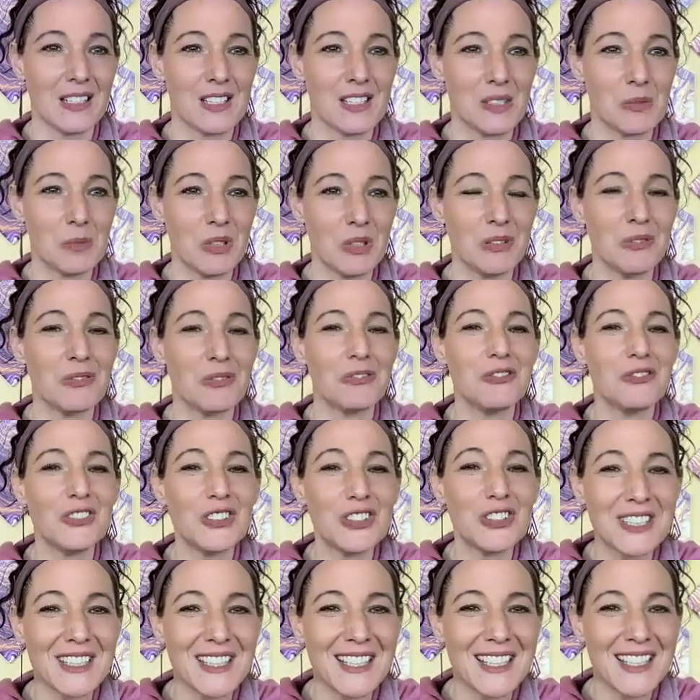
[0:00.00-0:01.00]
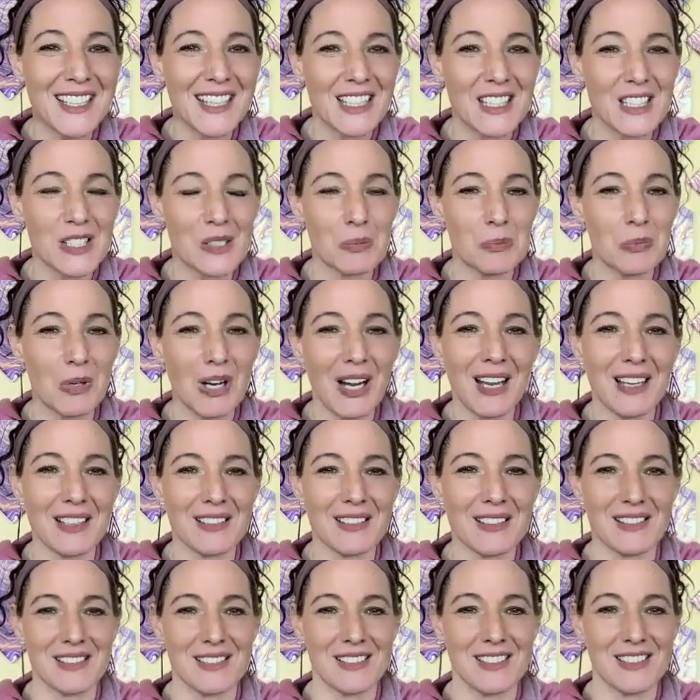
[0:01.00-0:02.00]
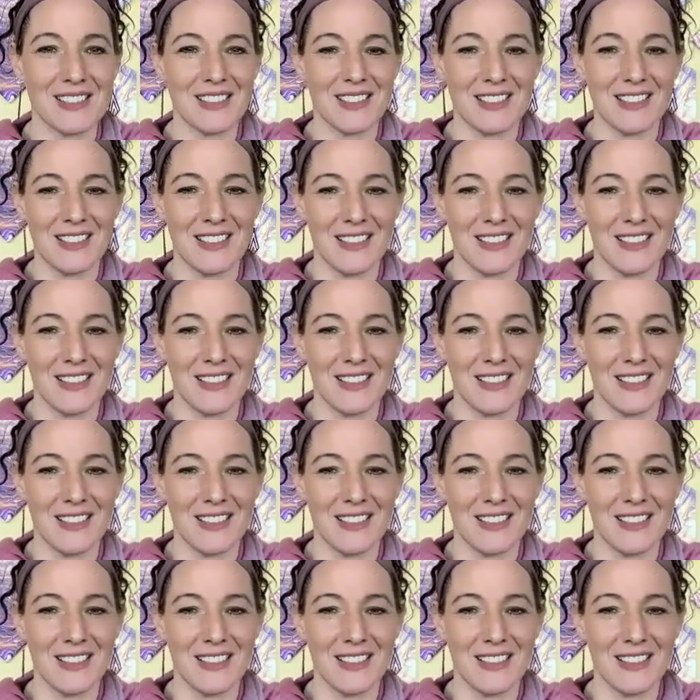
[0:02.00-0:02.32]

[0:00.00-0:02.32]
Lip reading: to be fully expressed